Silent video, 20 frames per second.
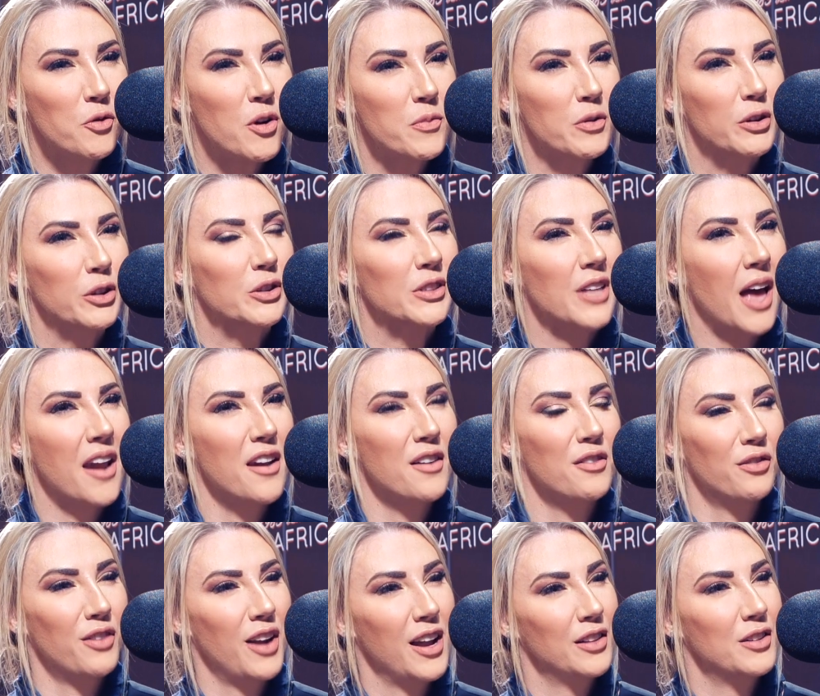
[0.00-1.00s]
woman who's
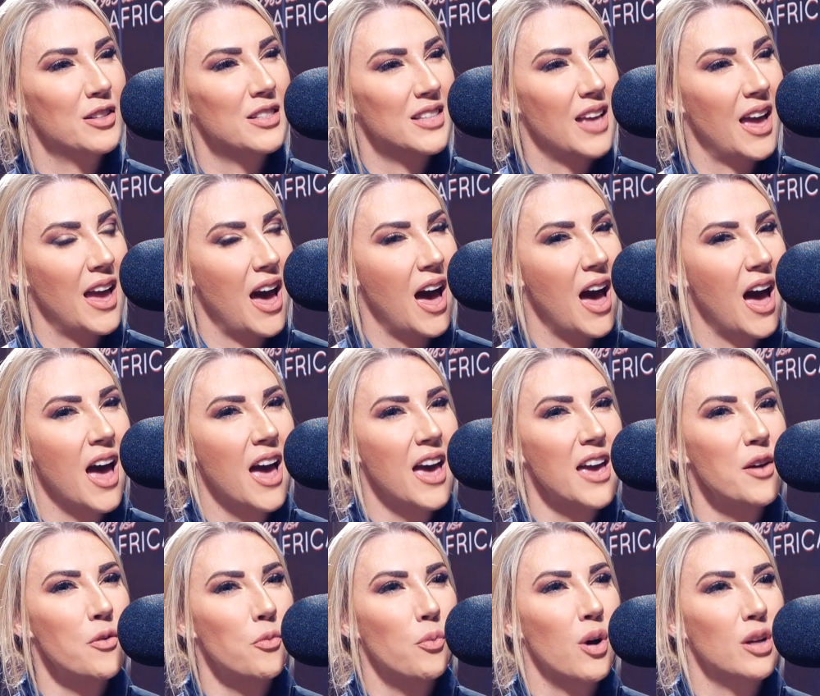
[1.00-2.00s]
unafraid to say,
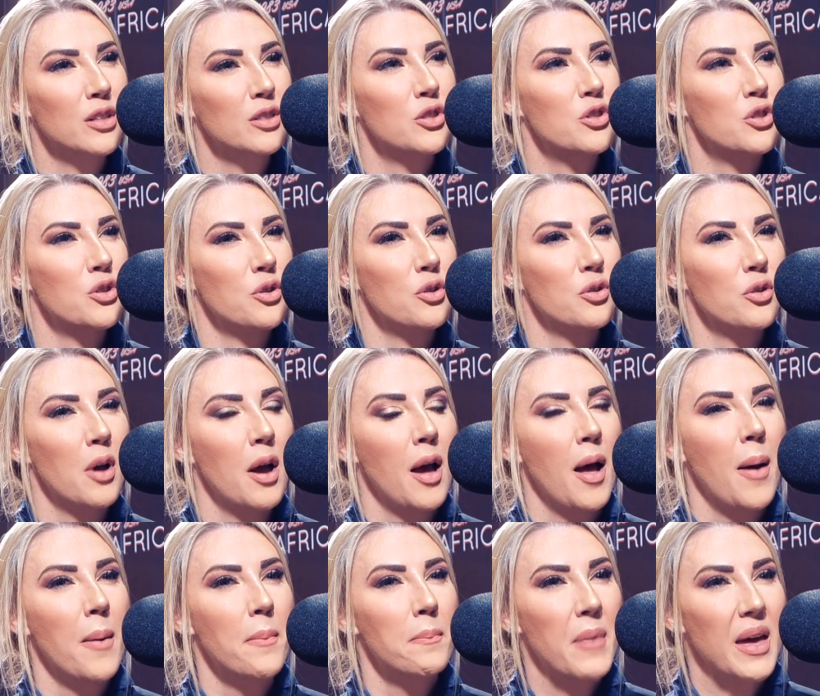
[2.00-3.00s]
I want to
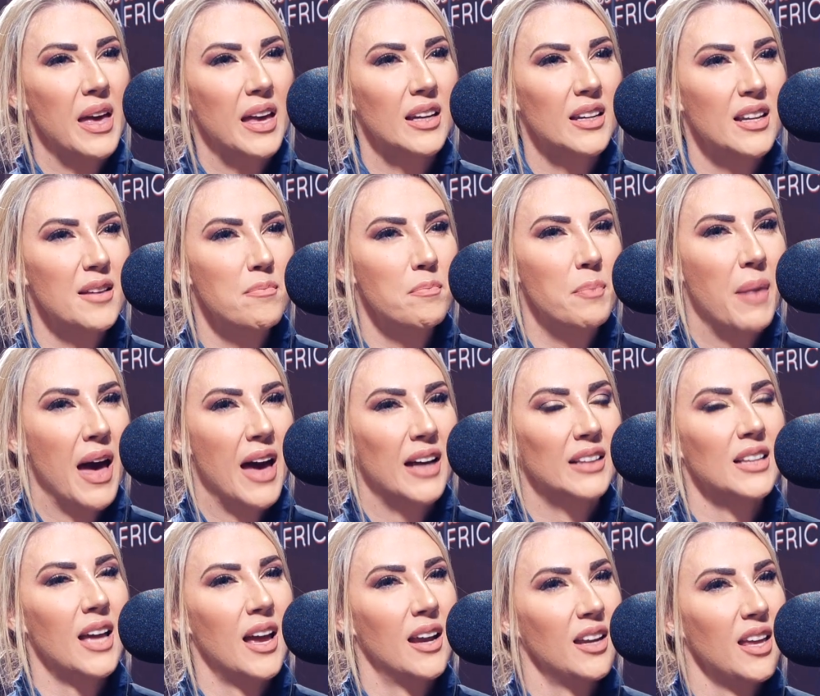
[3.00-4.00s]
make an
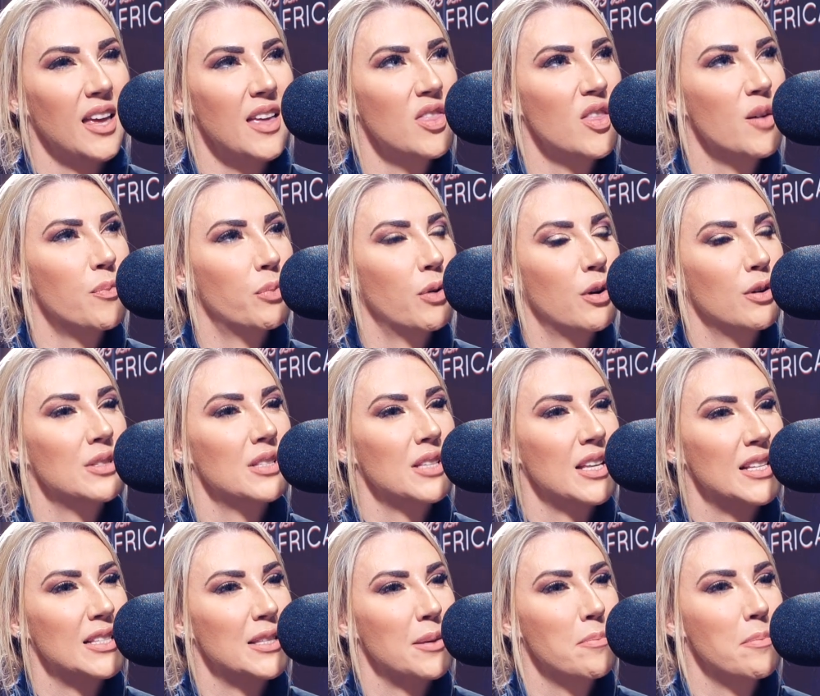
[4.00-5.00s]
impact and in the
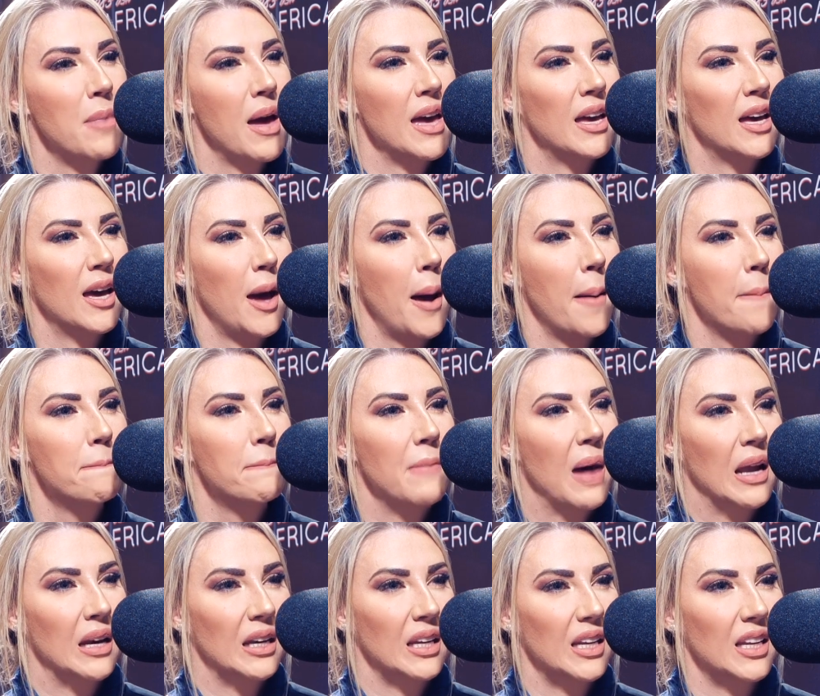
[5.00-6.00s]
process make
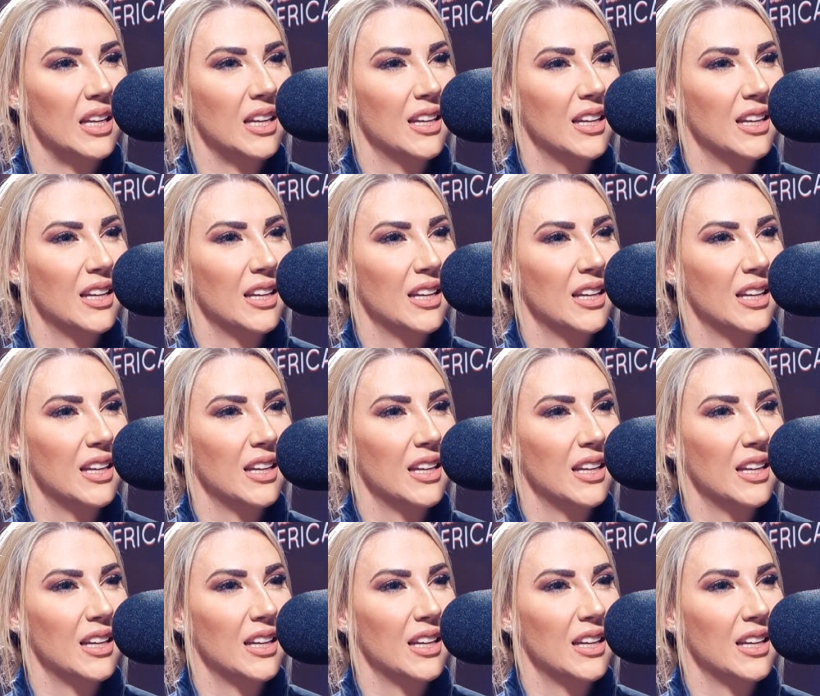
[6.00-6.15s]
money.